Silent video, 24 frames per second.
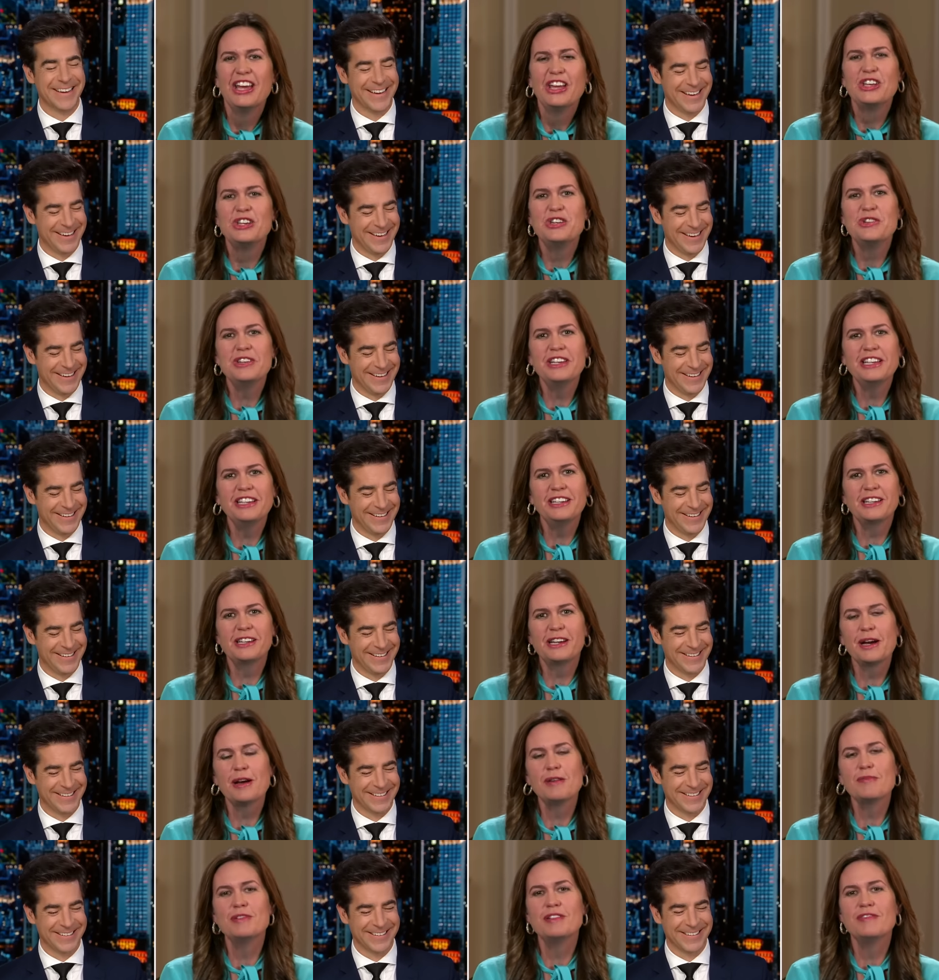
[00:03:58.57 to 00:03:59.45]
Speaker 1: You need to
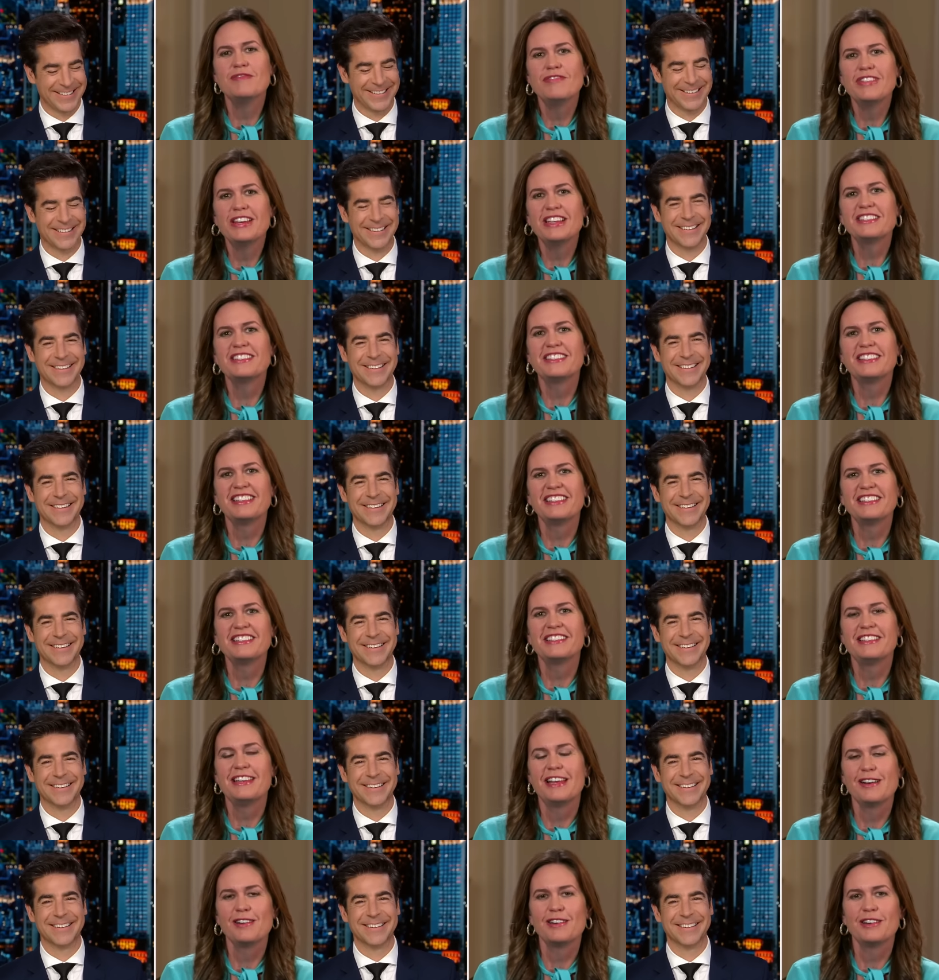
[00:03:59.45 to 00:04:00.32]
come and visit us
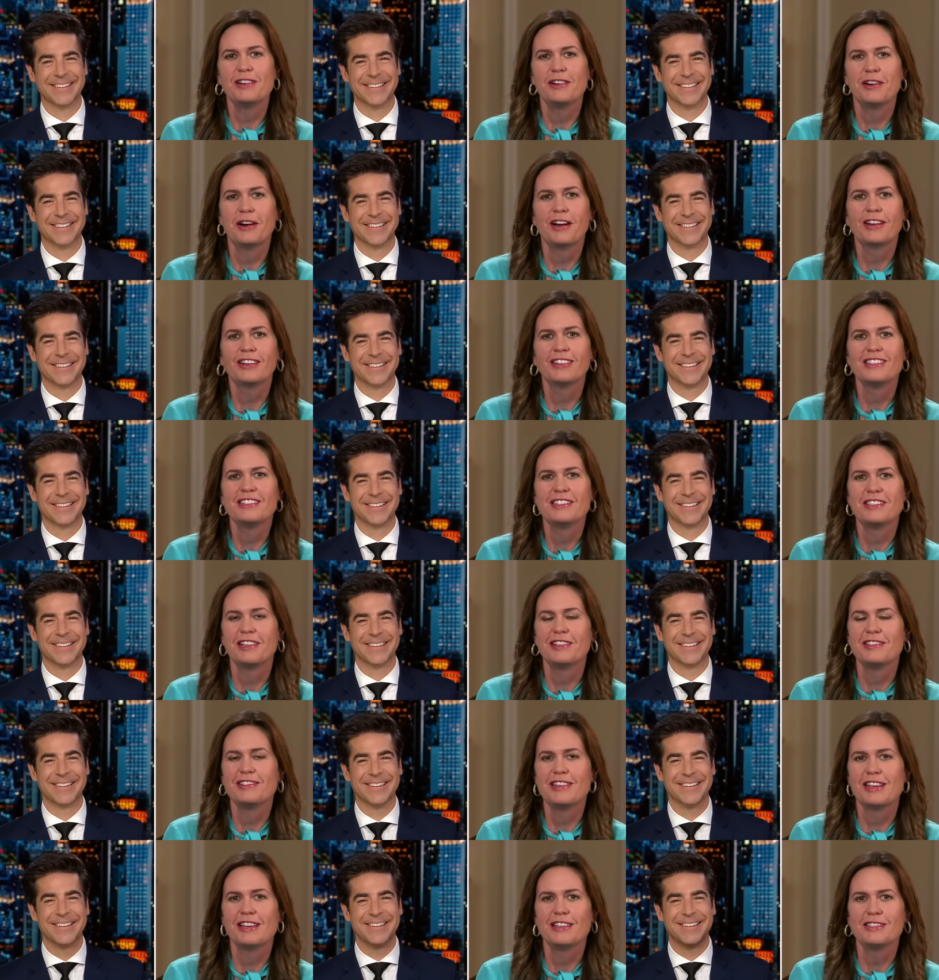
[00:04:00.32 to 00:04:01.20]
down in Arkansas,
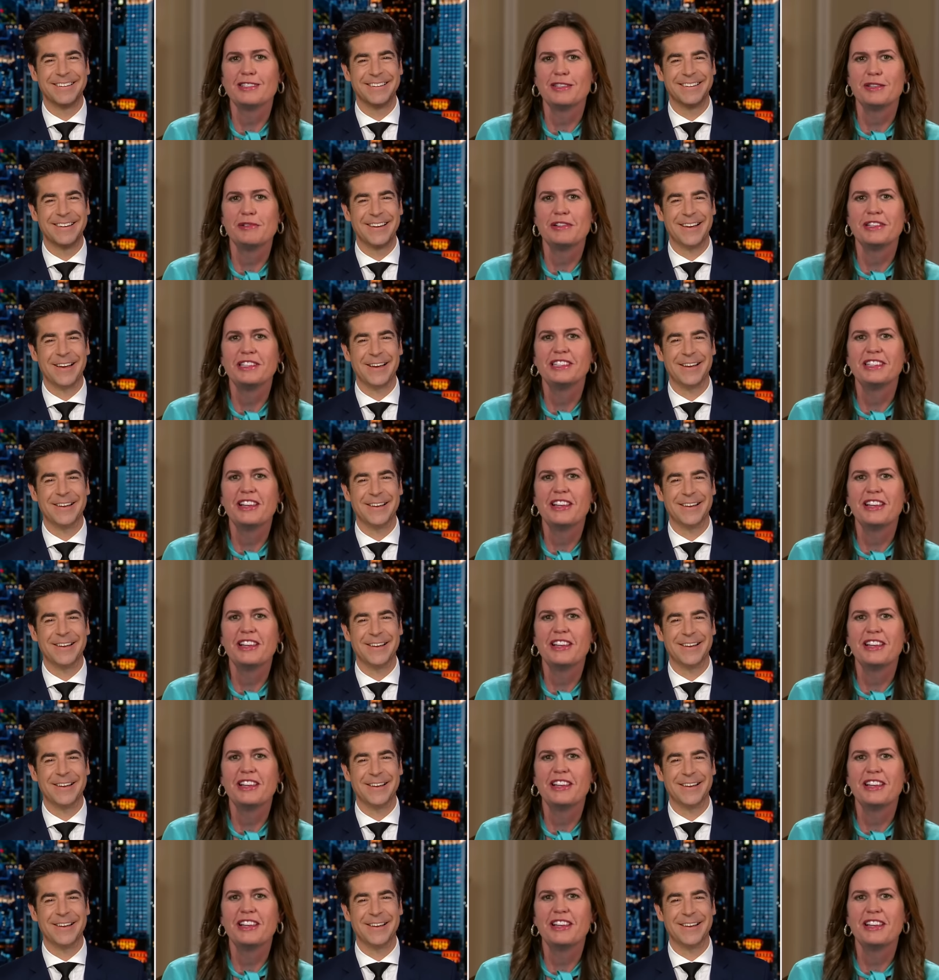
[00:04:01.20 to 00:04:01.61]
Jesse. We'd